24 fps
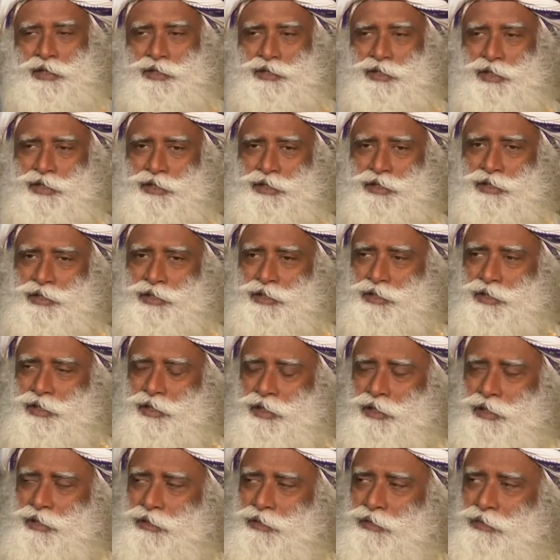just…
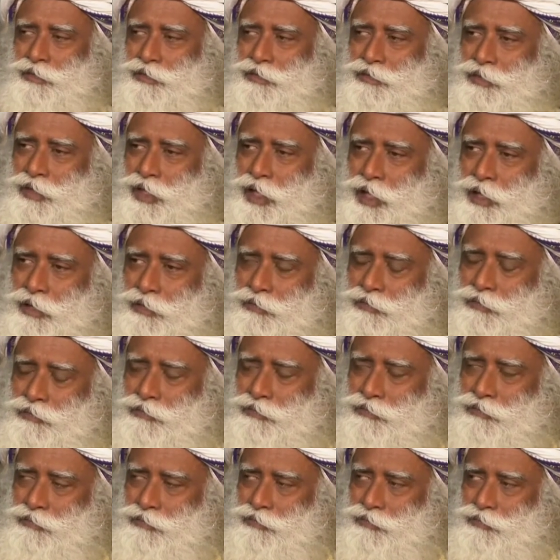their
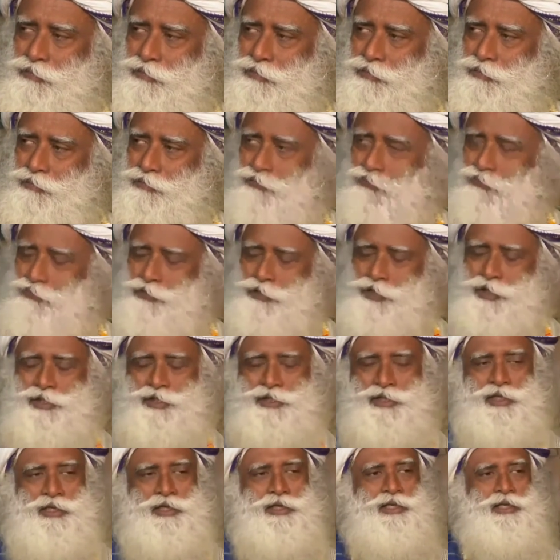food is
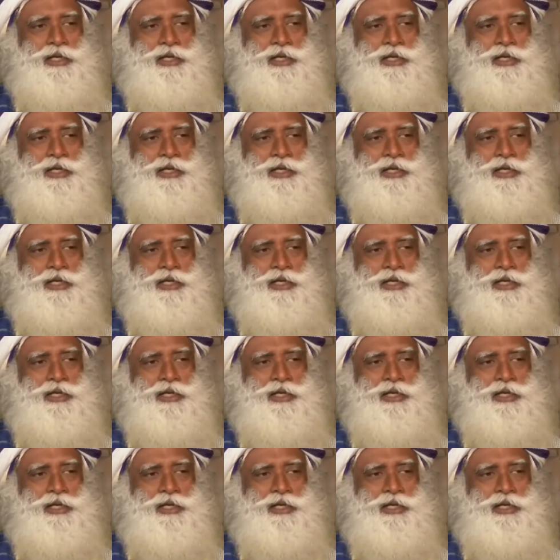taken